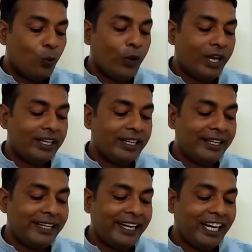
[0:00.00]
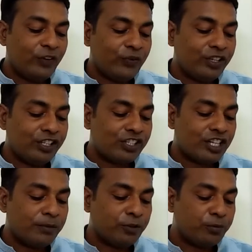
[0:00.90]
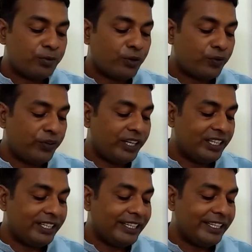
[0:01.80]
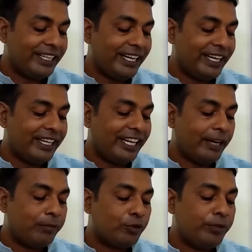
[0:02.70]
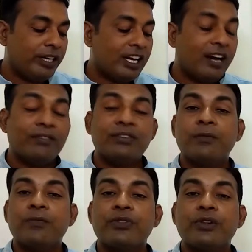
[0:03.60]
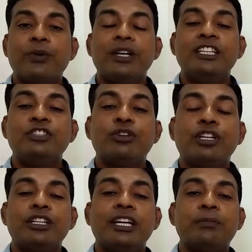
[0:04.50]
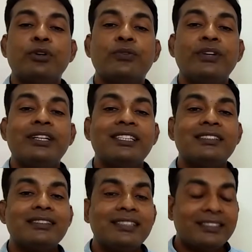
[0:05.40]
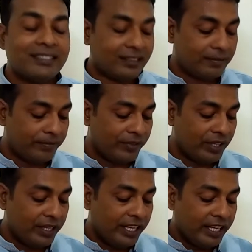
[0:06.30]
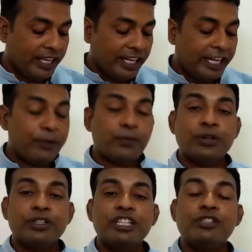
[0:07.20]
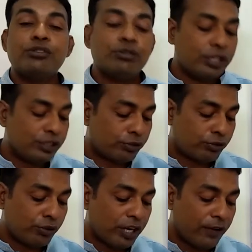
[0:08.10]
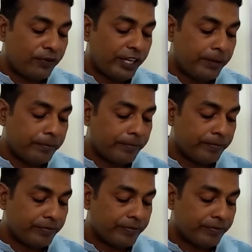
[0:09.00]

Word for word: when he had first come to Brookfield. He had aimed to be loved. When he joined Brookfield as a teacher, he wanted students to love him,